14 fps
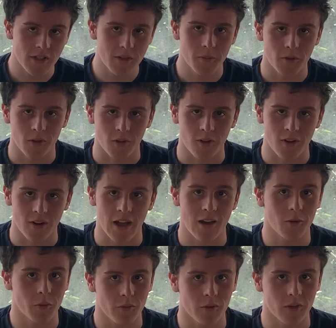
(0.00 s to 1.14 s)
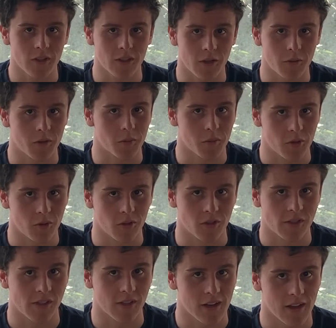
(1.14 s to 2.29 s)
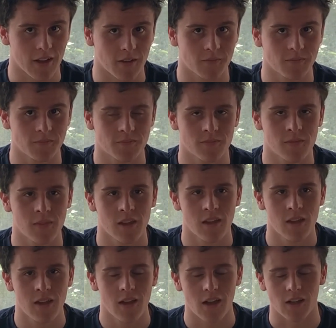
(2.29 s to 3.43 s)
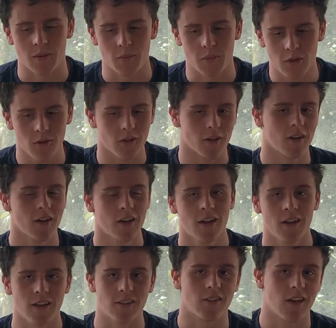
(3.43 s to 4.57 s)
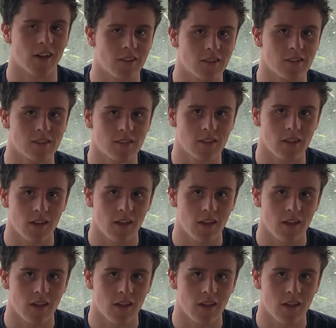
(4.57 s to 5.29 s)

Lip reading: a computer and how do we really know computers today? A computer is in essence